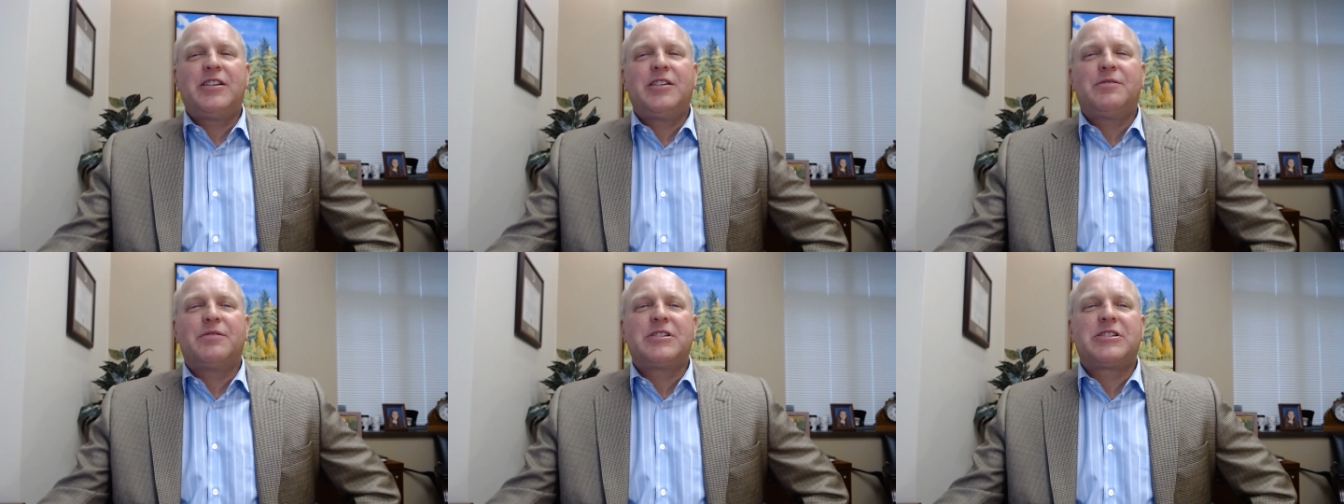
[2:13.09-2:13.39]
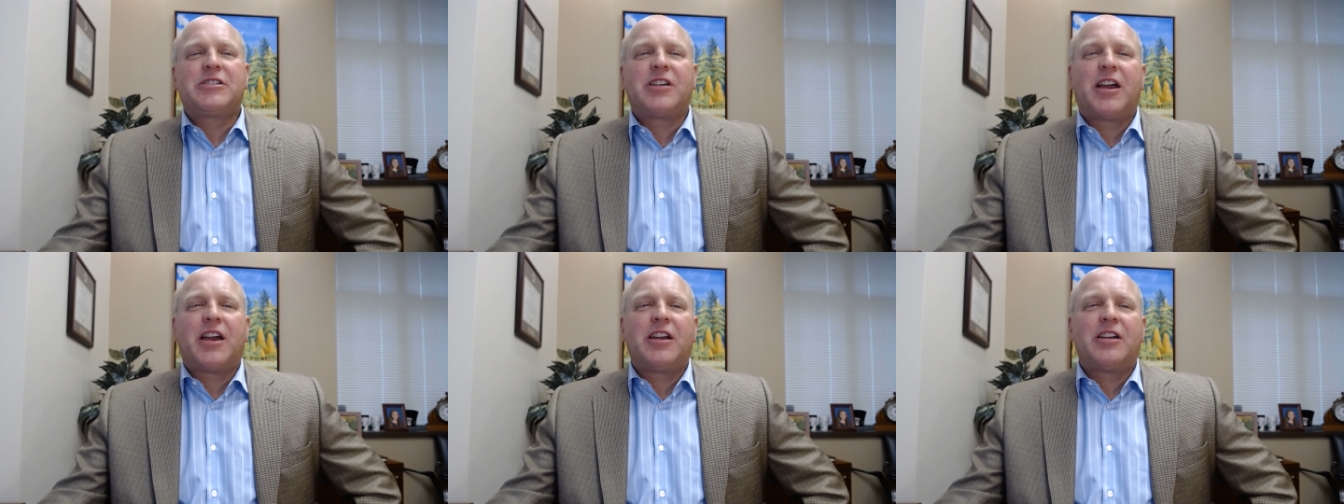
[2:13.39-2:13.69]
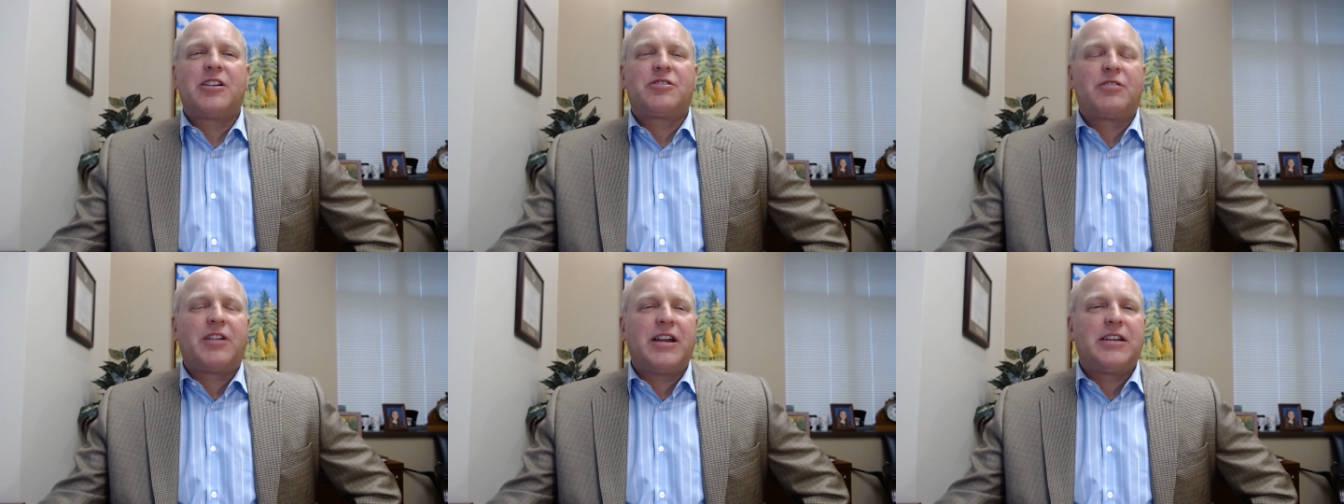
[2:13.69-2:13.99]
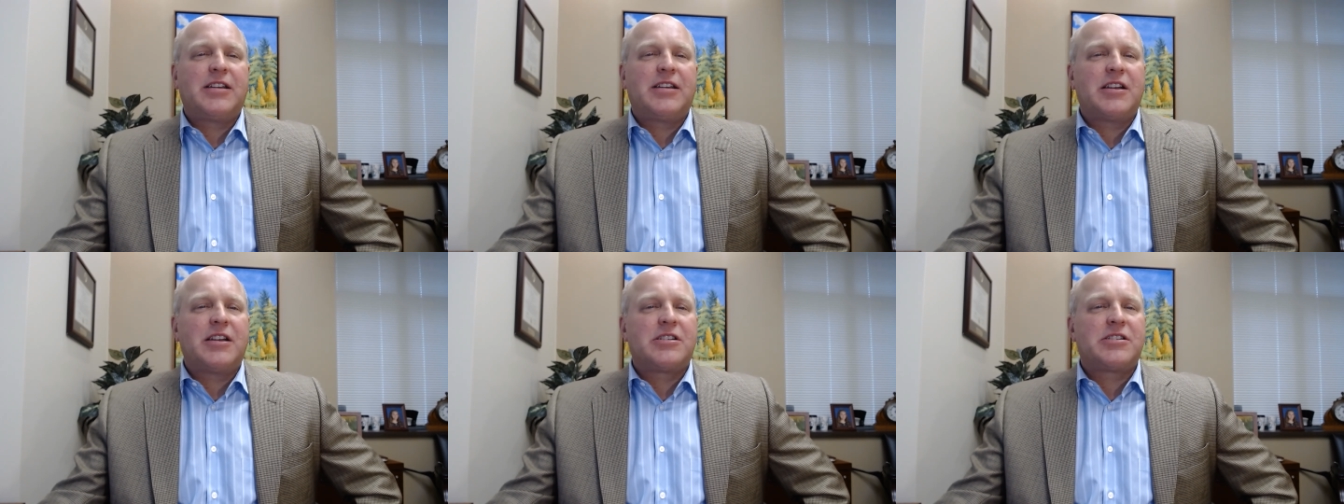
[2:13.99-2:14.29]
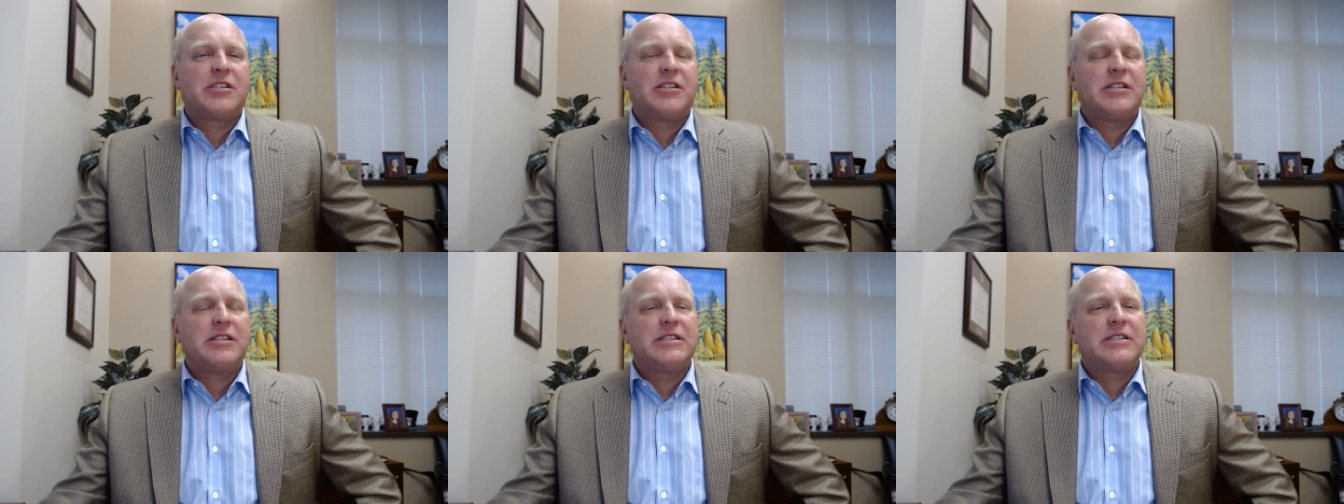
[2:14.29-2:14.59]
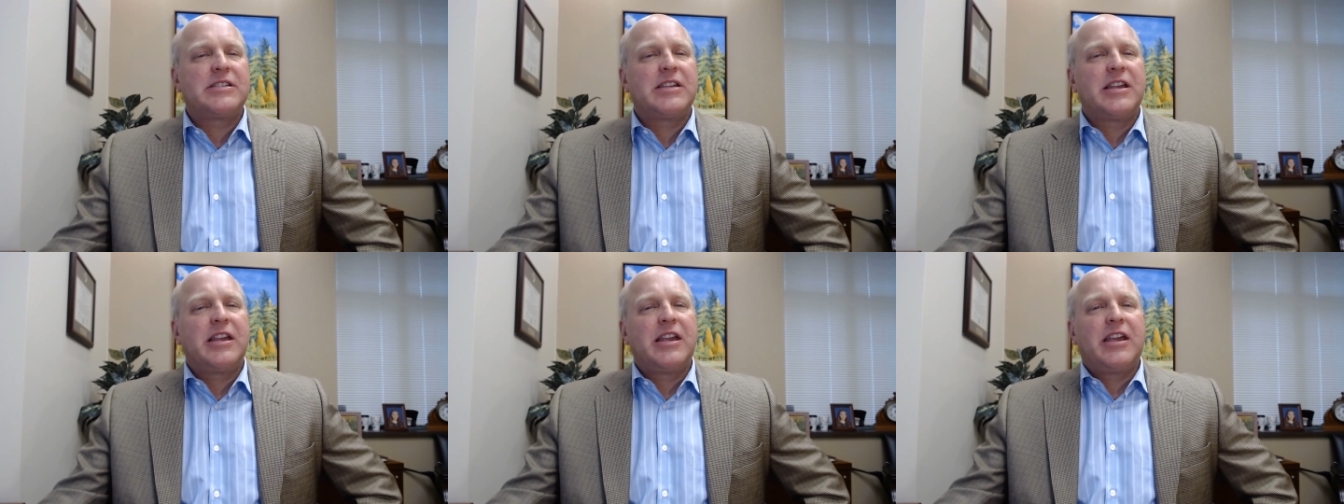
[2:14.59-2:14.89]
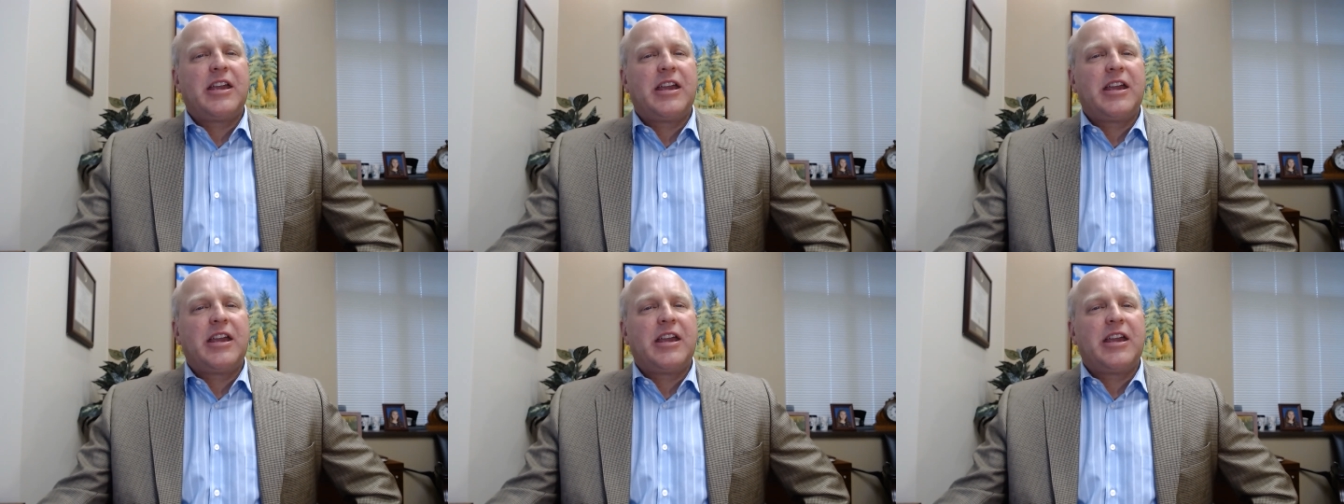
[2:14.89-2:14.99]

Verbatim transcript: US China trade tensions,